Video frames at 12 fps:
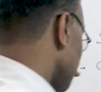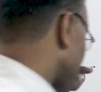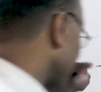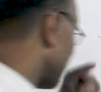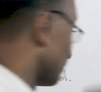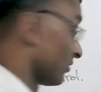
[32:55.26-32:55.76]

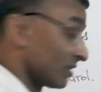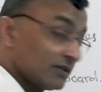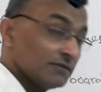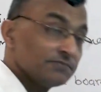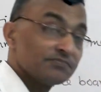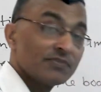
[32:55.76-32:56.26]
Pair
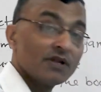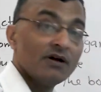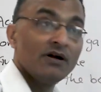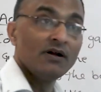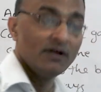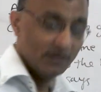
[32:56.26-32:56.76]
work.
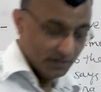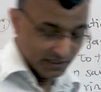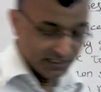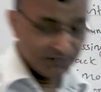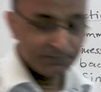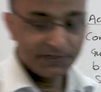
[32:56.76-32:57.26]

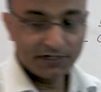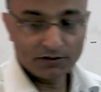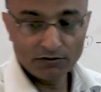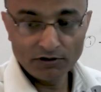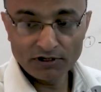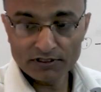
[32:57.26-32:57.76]
In
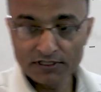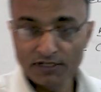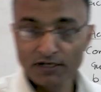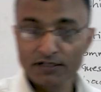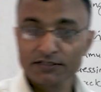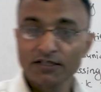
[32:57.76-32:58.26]
pair work,
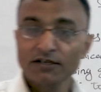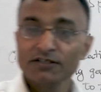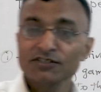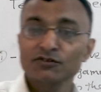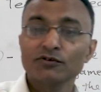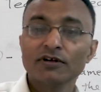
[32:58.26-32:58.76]
the
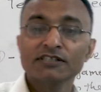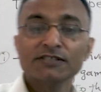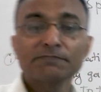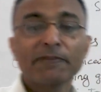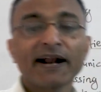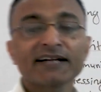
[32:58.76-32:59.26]

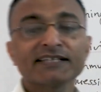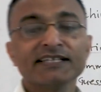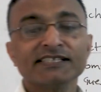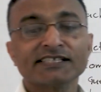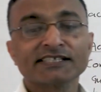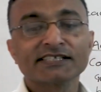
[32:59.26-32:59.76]
students
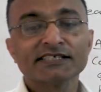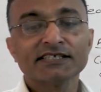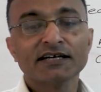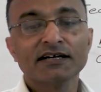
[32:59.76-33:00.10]
practice